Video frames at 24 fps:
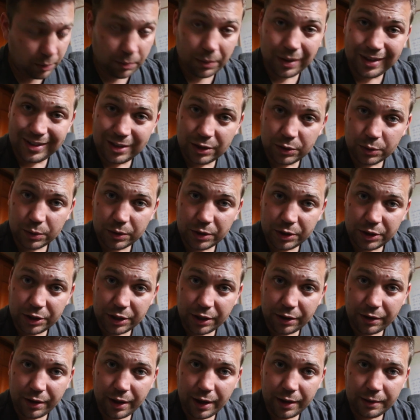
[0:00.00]
But I just wanted to
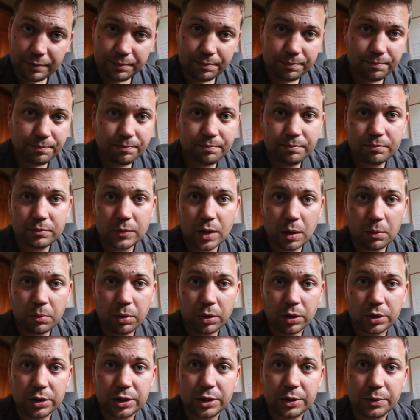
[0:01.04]
share that
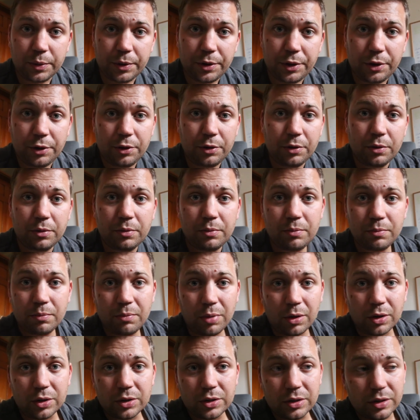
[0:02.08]
partially with you,
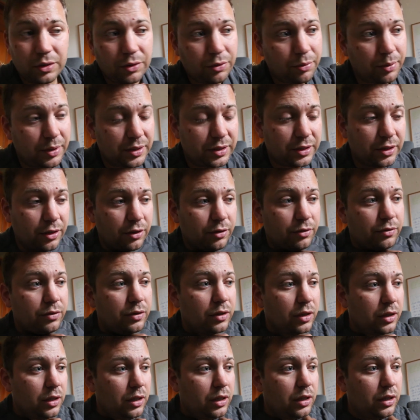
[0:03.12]
partially with myself.
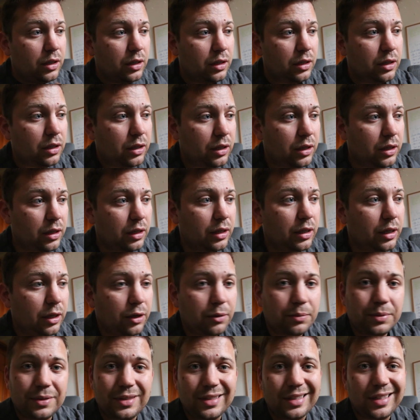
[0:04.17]
It
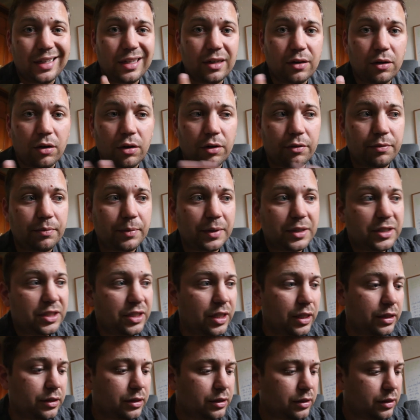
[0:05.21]
helps to get it off my
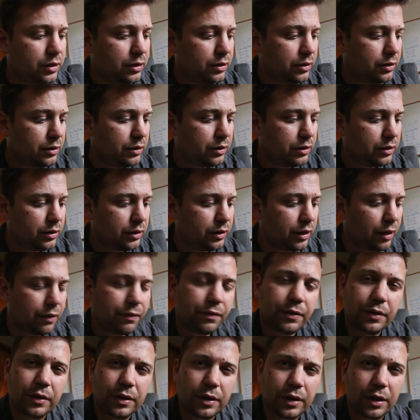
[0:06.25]
chest and
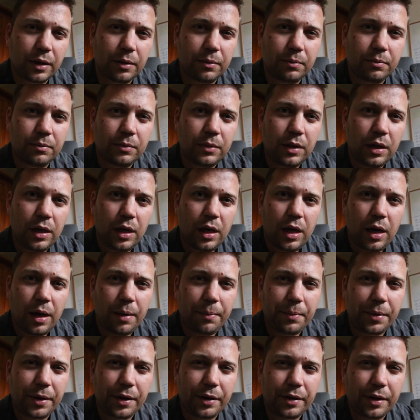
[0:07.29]
not feel like I'm
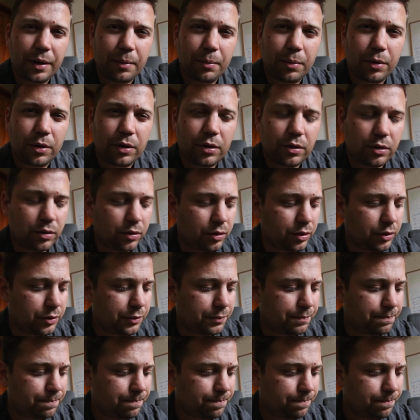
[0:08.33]
bearing that burden
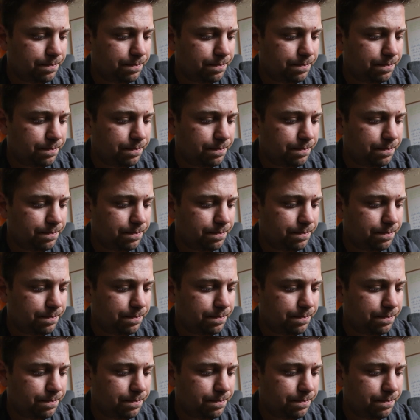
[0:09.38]
alone.